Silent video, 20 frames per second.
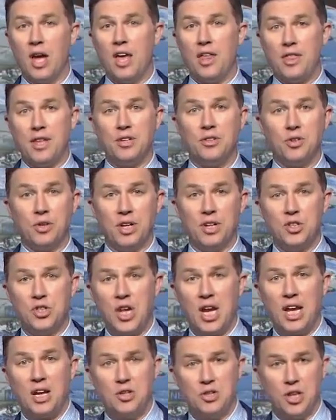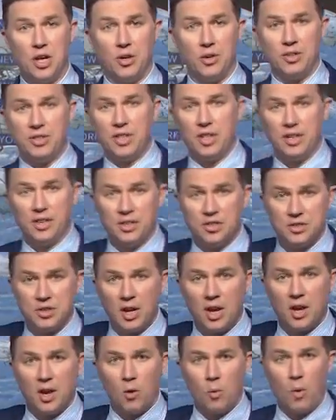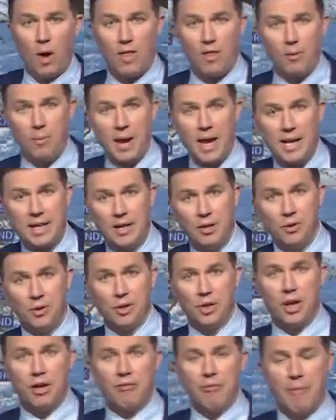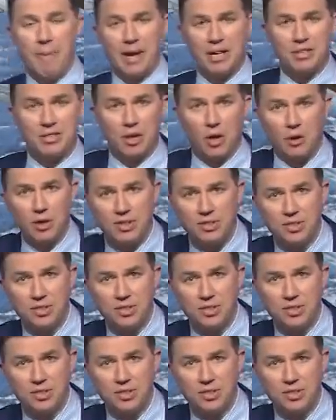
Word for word: things are going to change, though. You see all this weather back here in the Gulf of Mexico. This